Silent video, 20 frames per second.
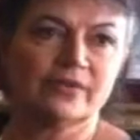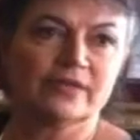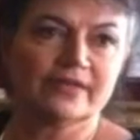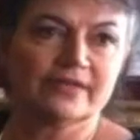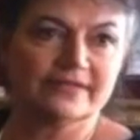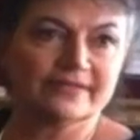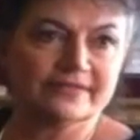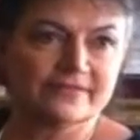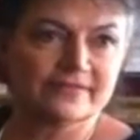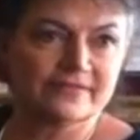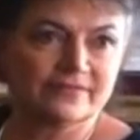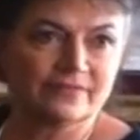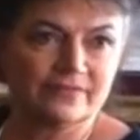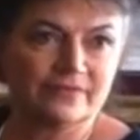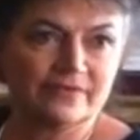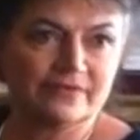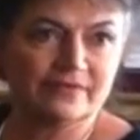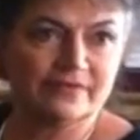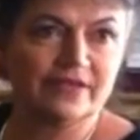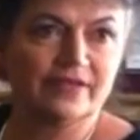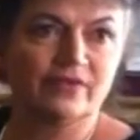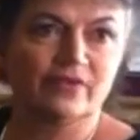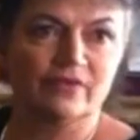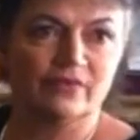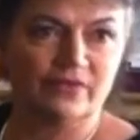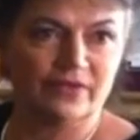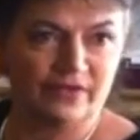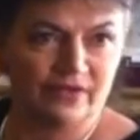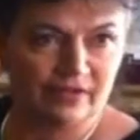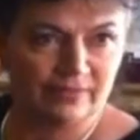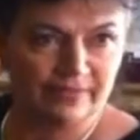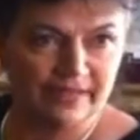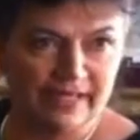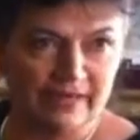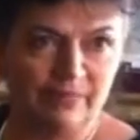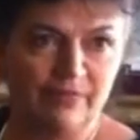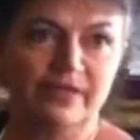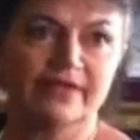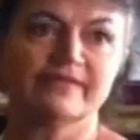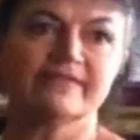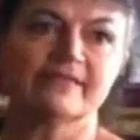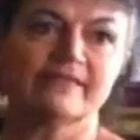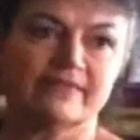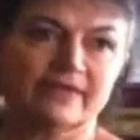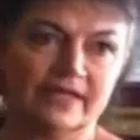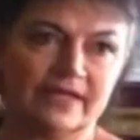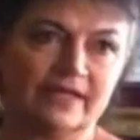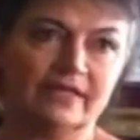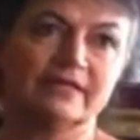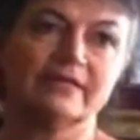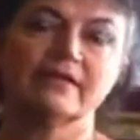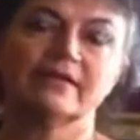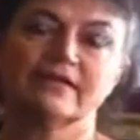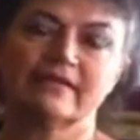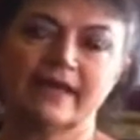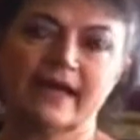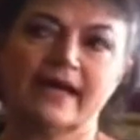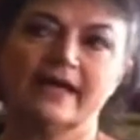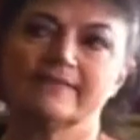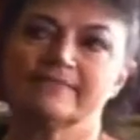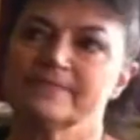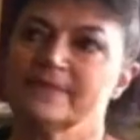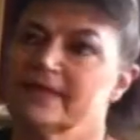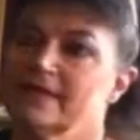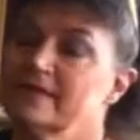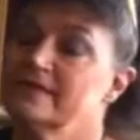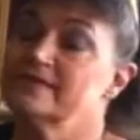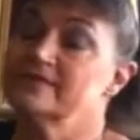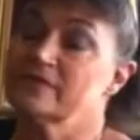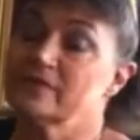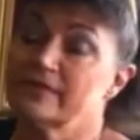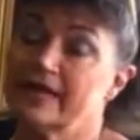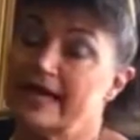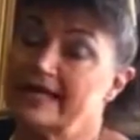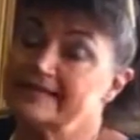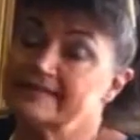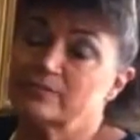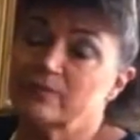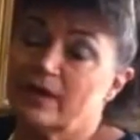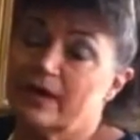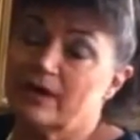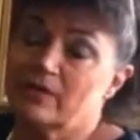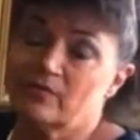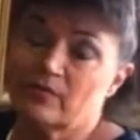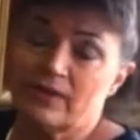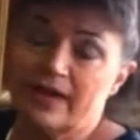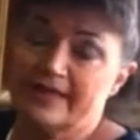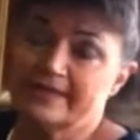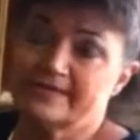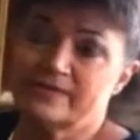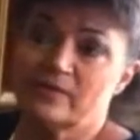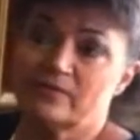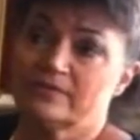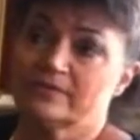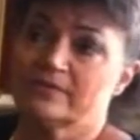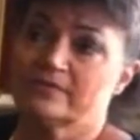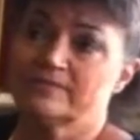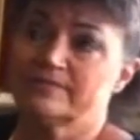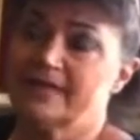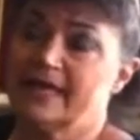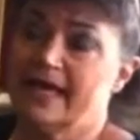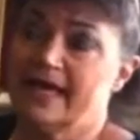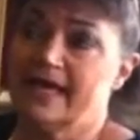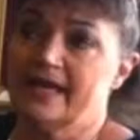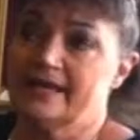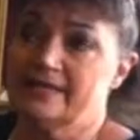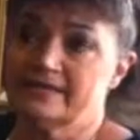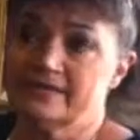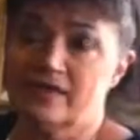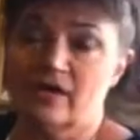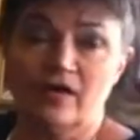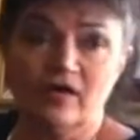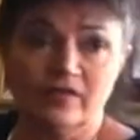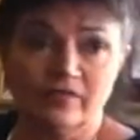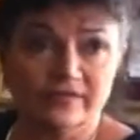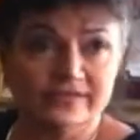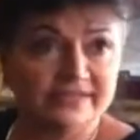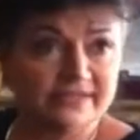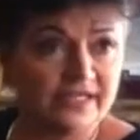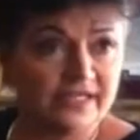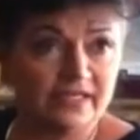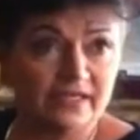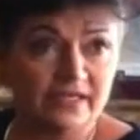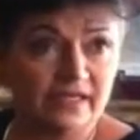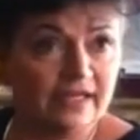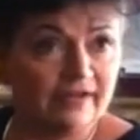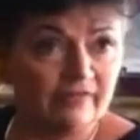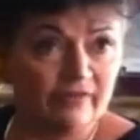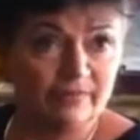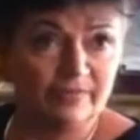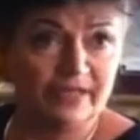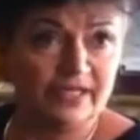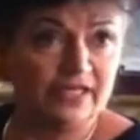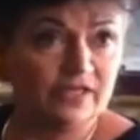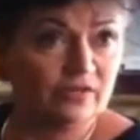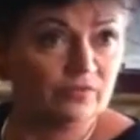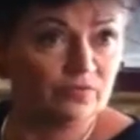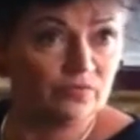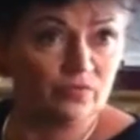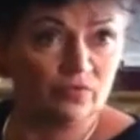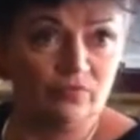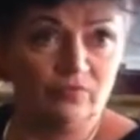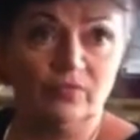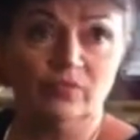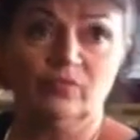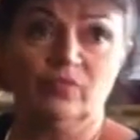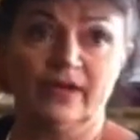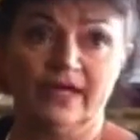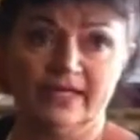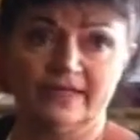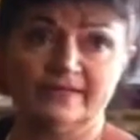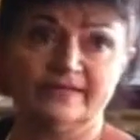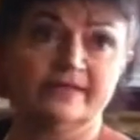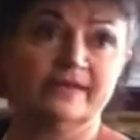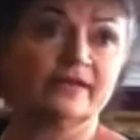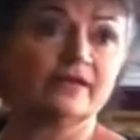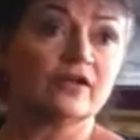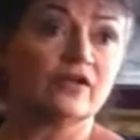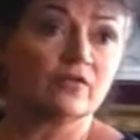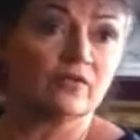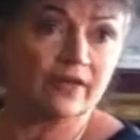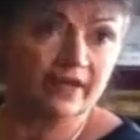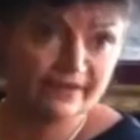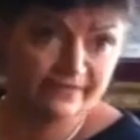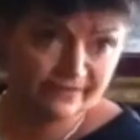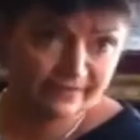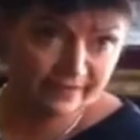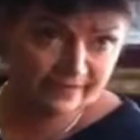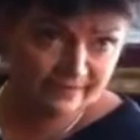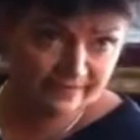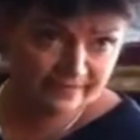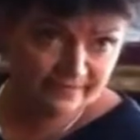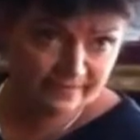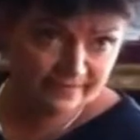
to do with this. Well, we could make prints of it and that. So that's what I told him, and all of a sudden everybody in the room went crazy.